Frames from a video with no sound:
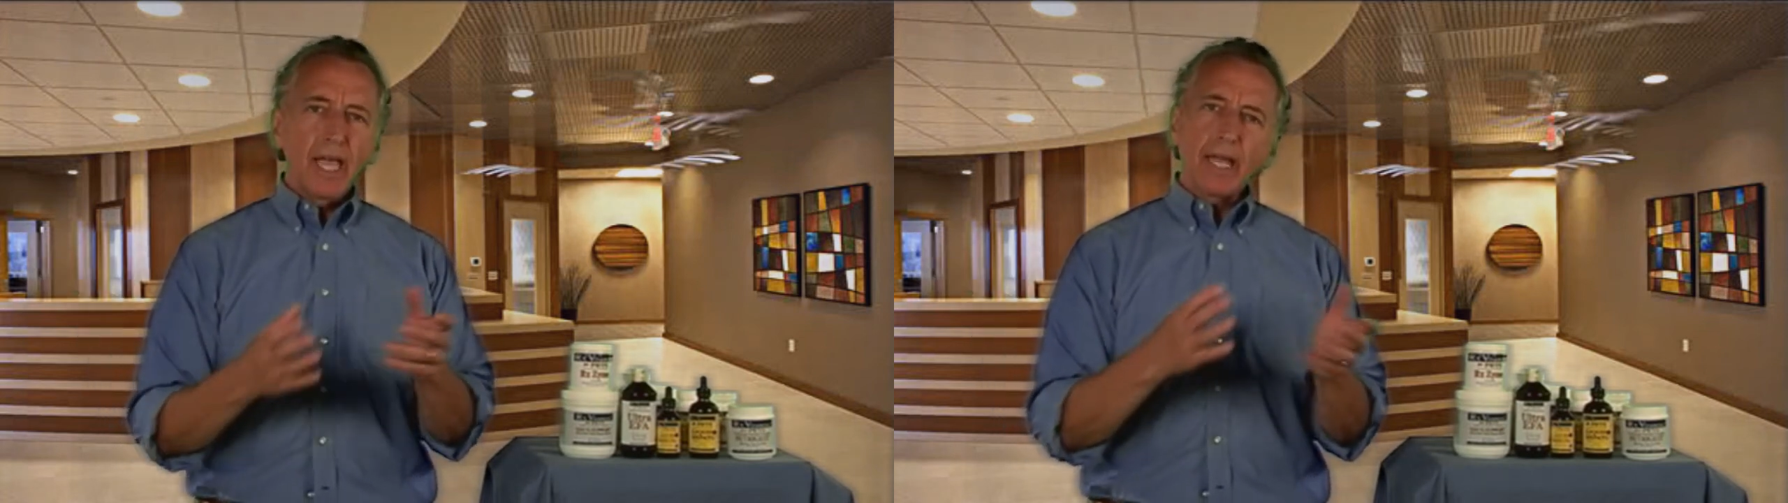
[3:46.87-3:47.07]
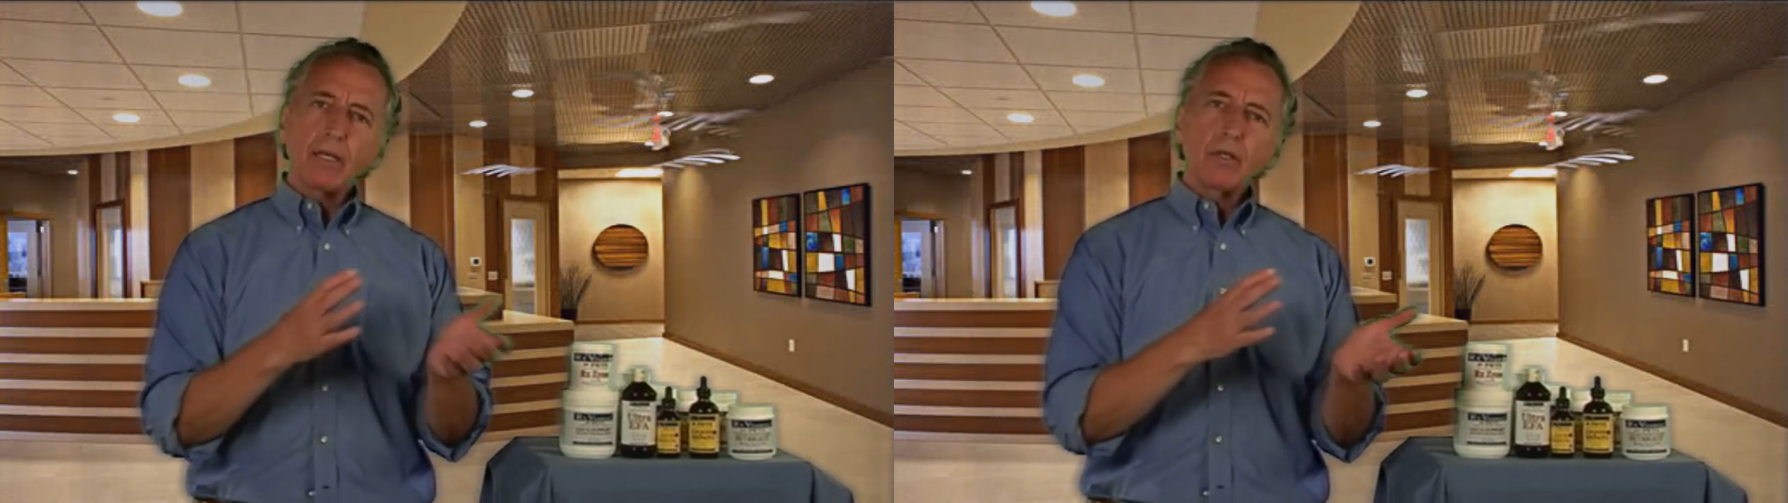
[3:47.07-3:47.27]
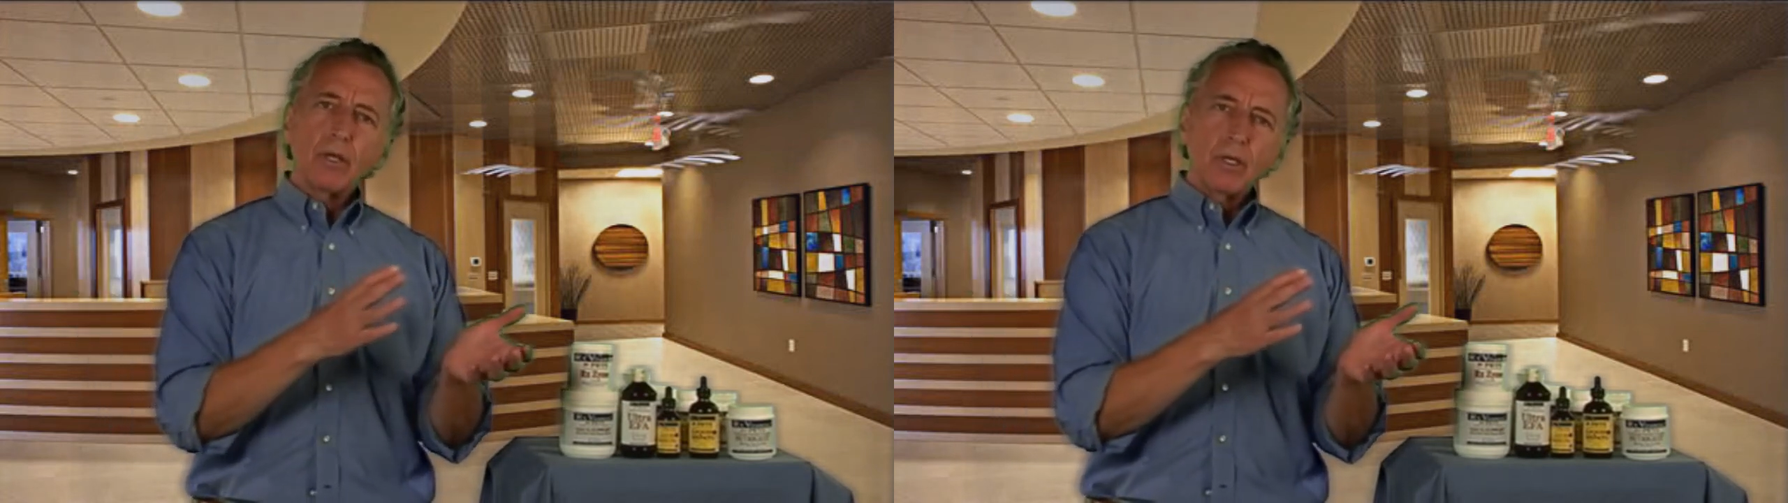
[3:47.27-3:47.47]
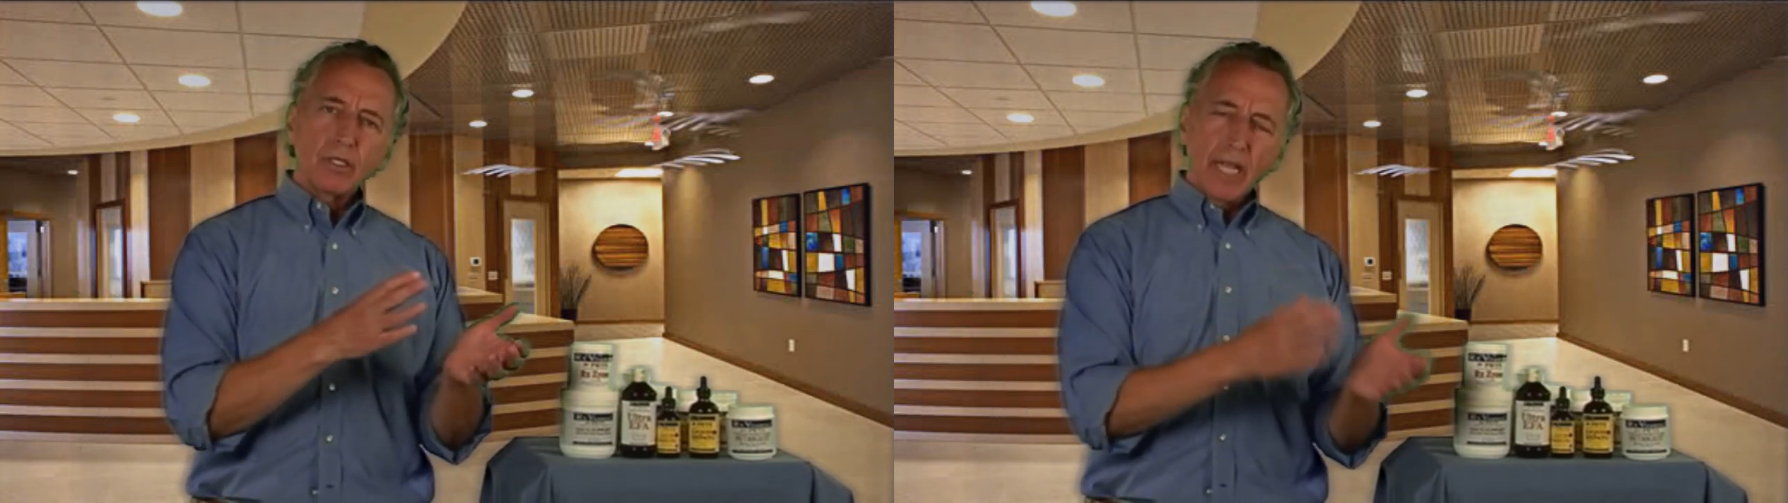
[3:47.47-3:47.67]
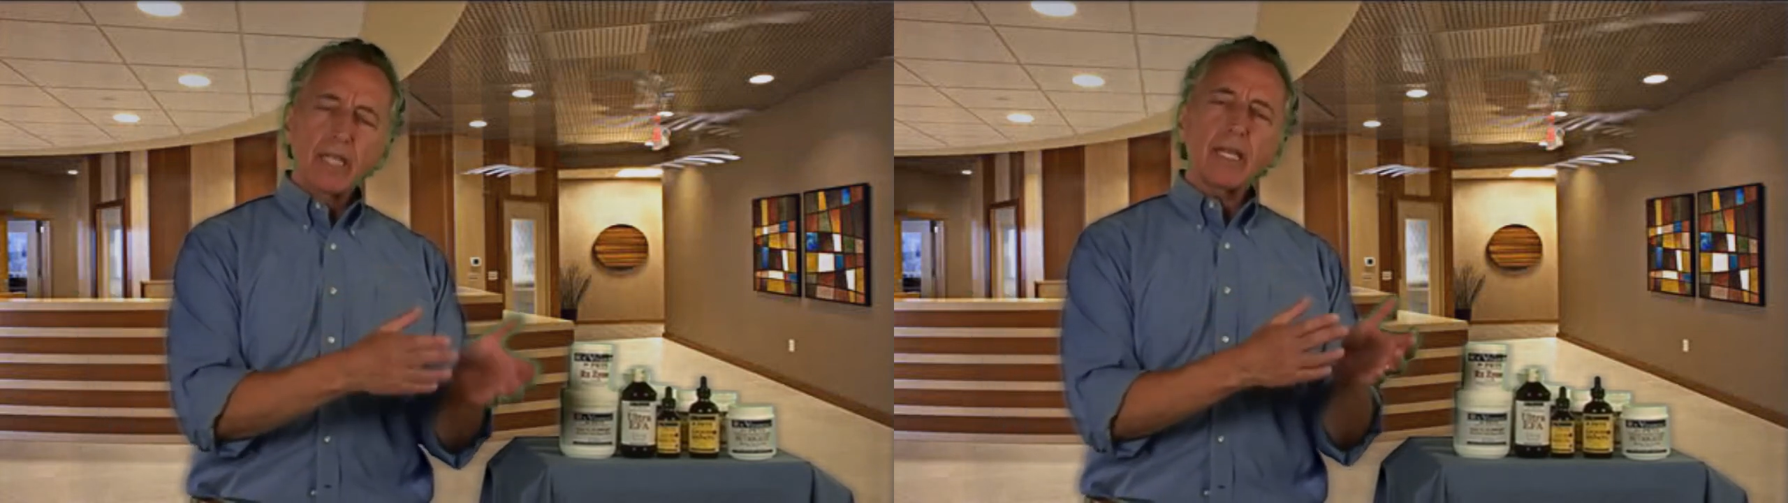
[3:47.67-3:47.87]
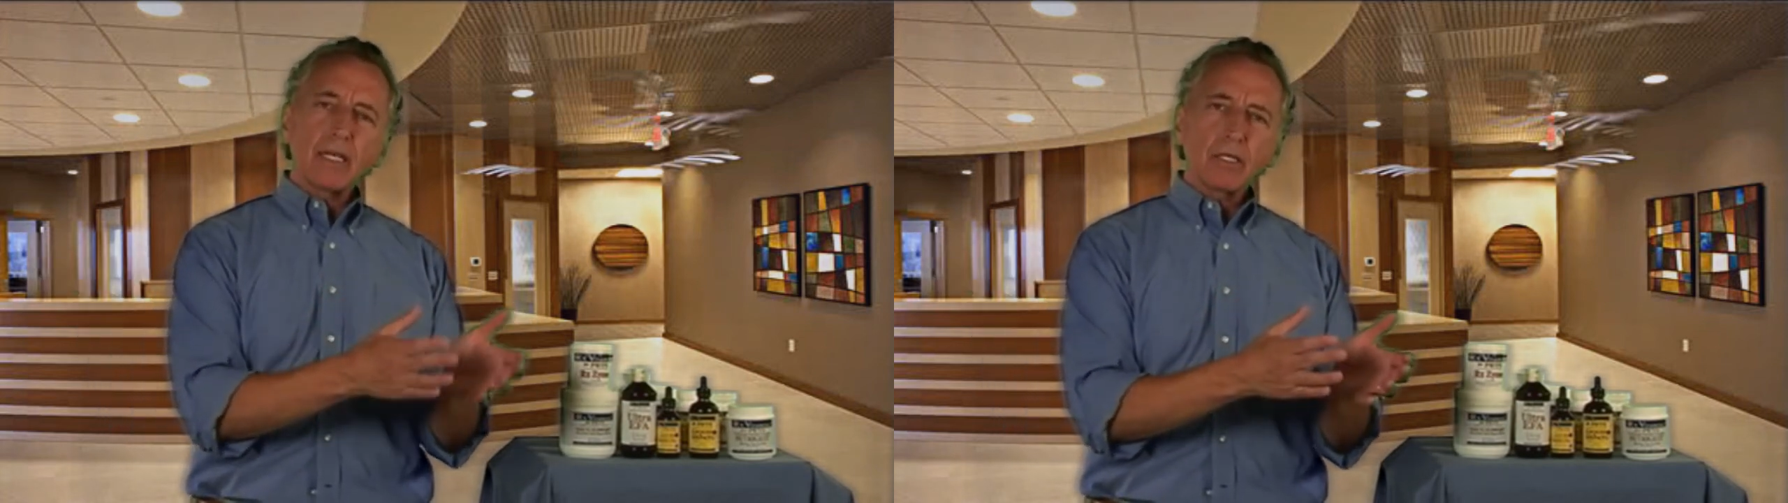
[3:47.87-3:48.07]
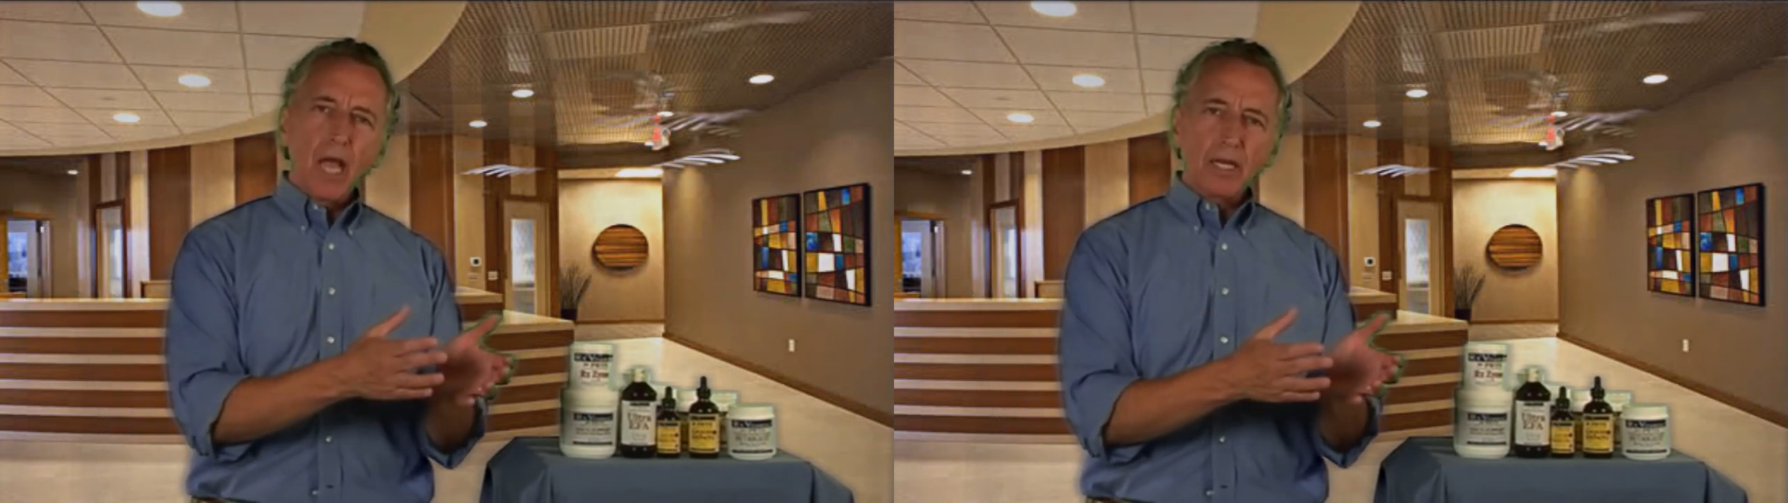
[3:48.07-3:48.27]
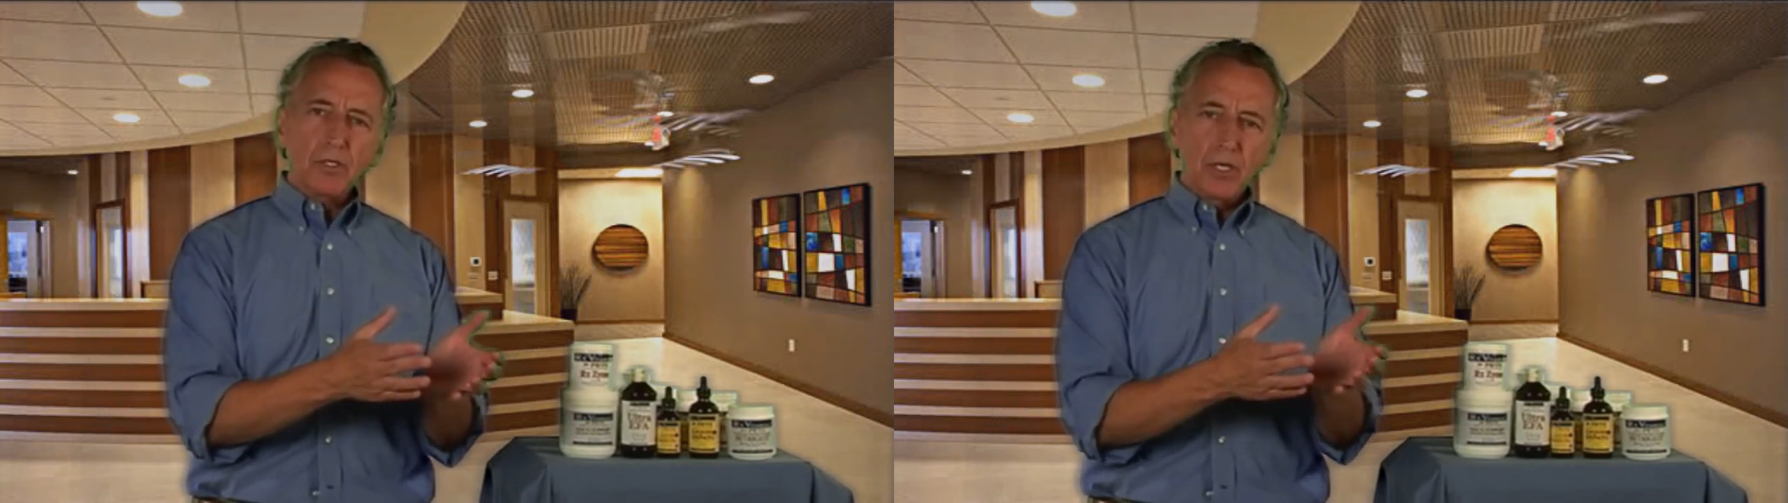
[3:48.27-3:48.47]
and take that
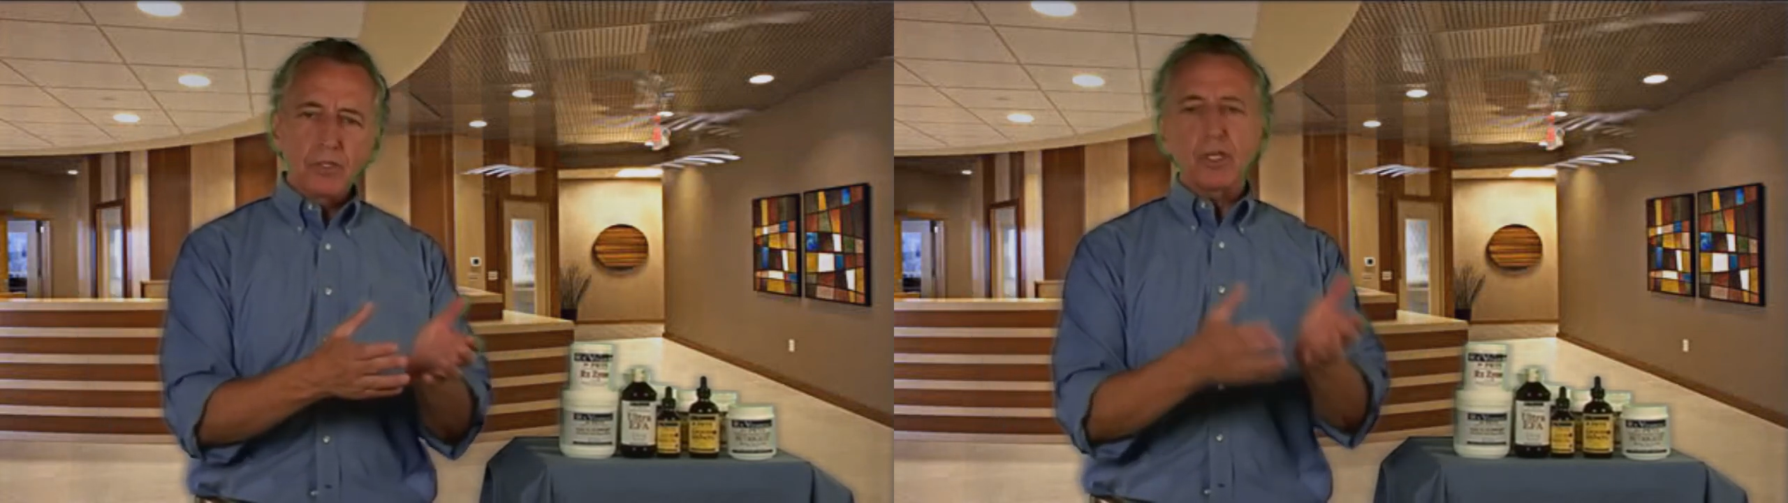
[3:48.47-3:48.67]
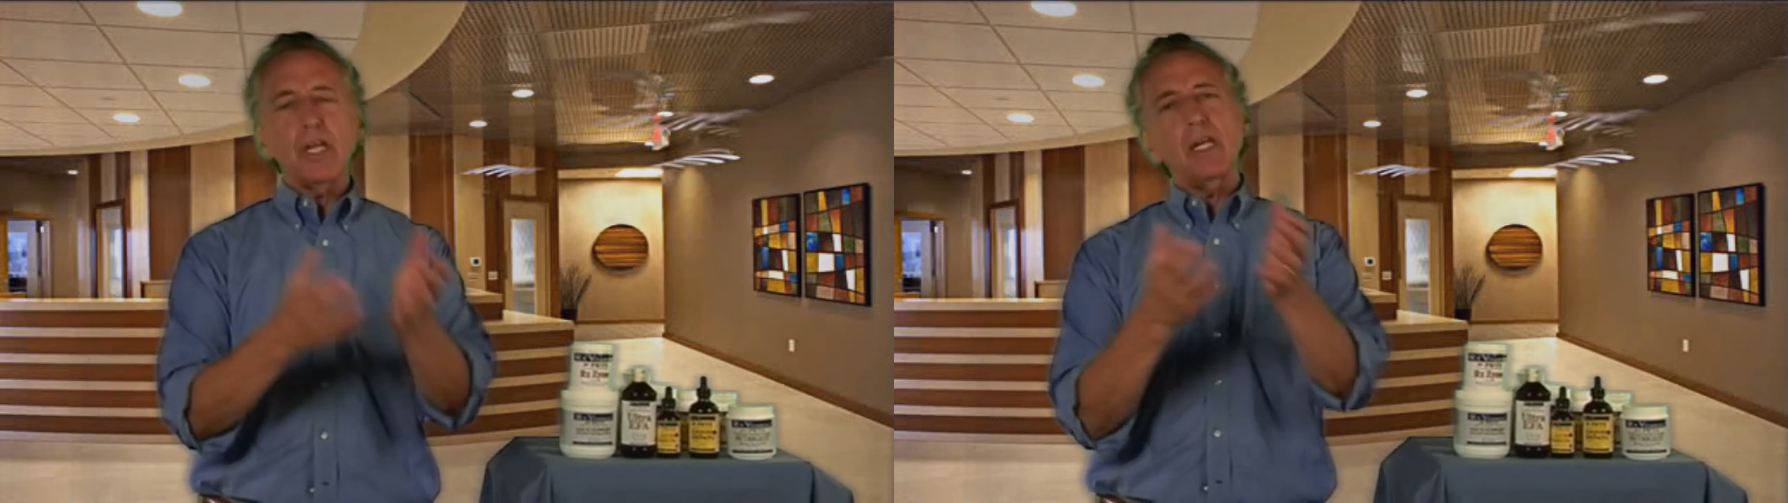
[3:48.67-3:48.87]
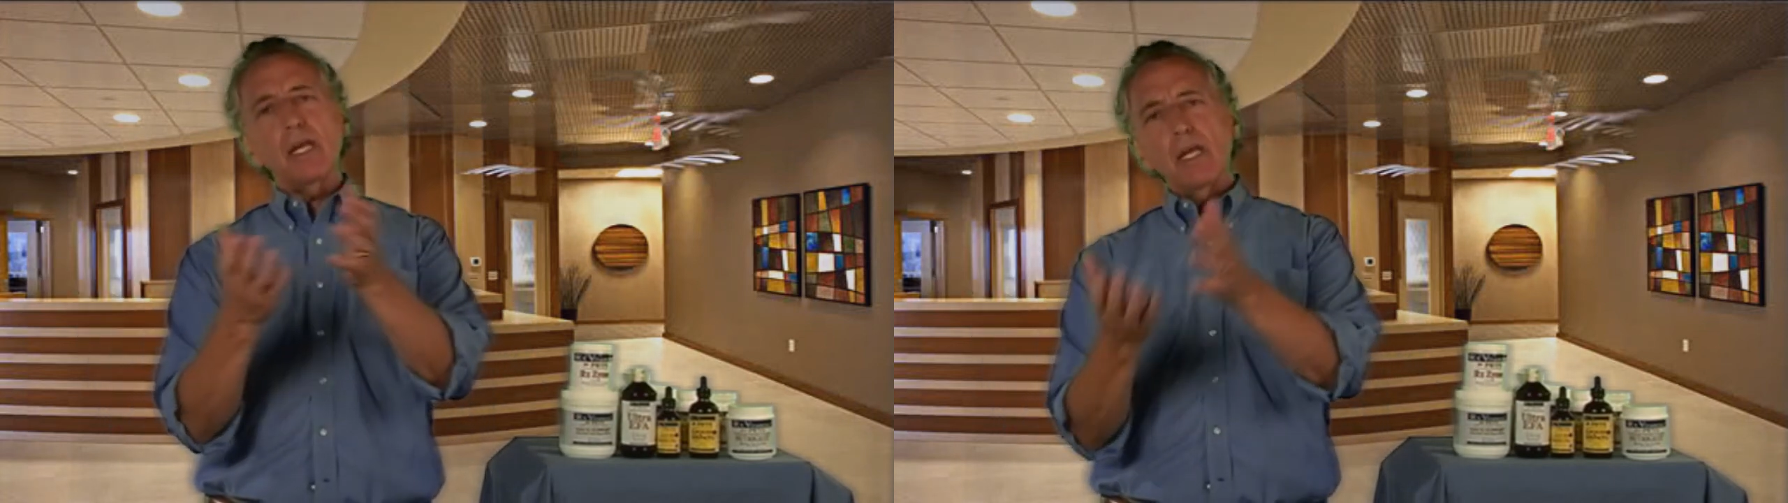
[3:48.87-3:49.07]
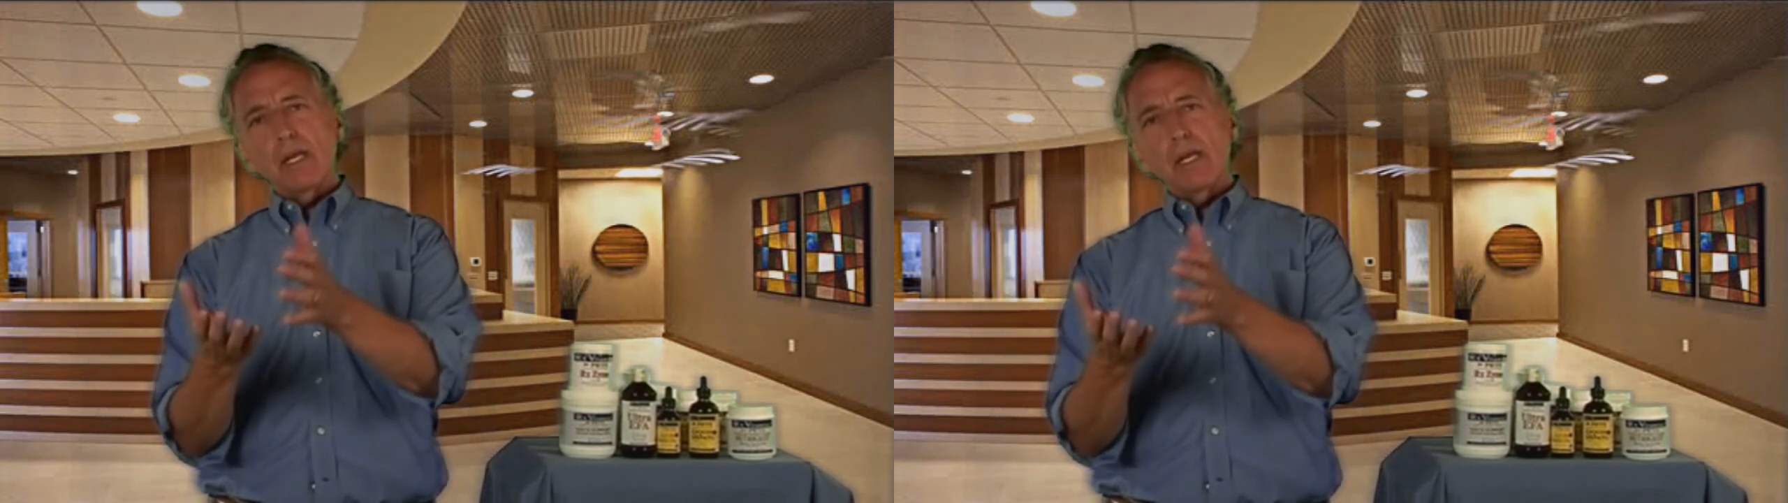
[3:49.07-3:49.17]
toxicity